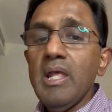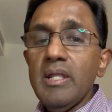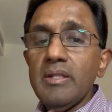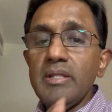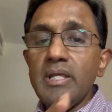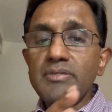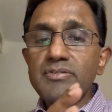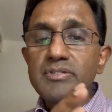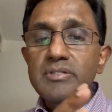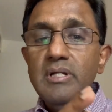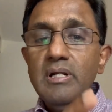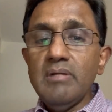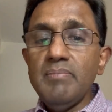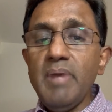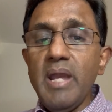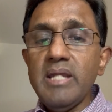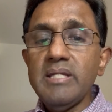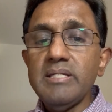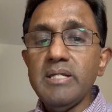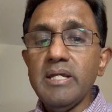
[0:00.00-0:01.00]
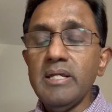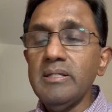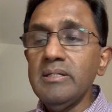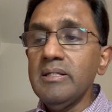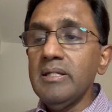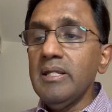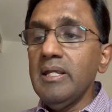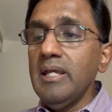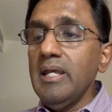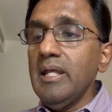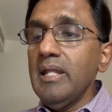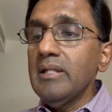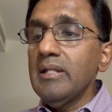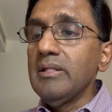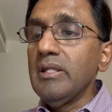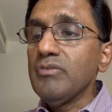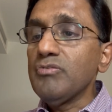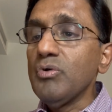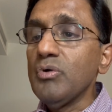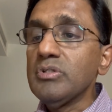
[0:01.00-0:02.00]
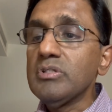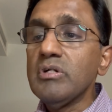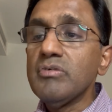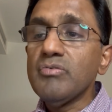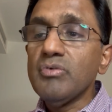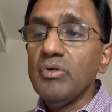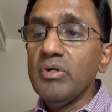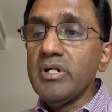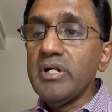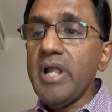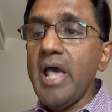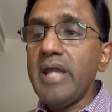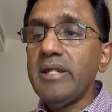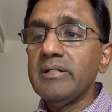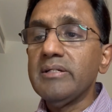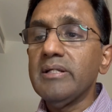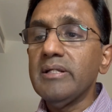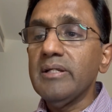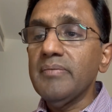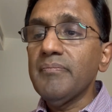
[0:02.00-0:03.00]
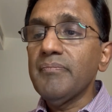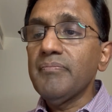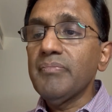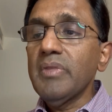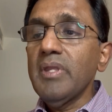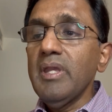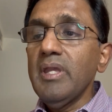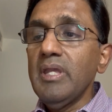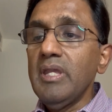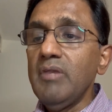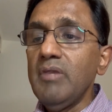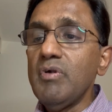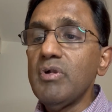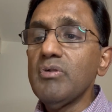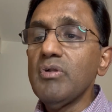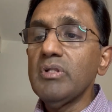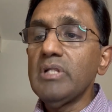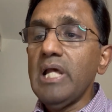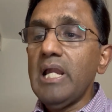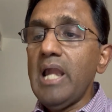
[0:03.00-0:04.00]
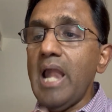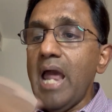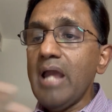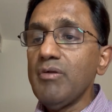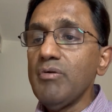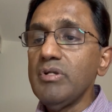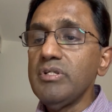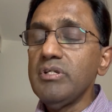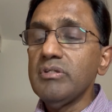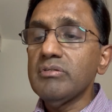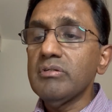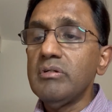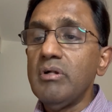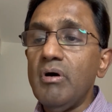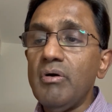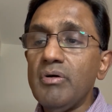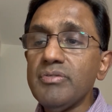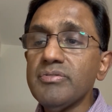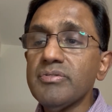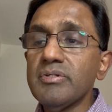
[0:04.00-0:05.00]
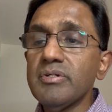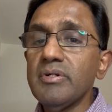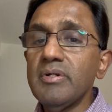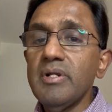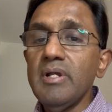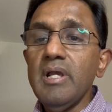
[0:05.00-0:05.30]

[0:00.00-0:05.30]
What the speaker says: They still maintain their social solidarity, even though their language is lost,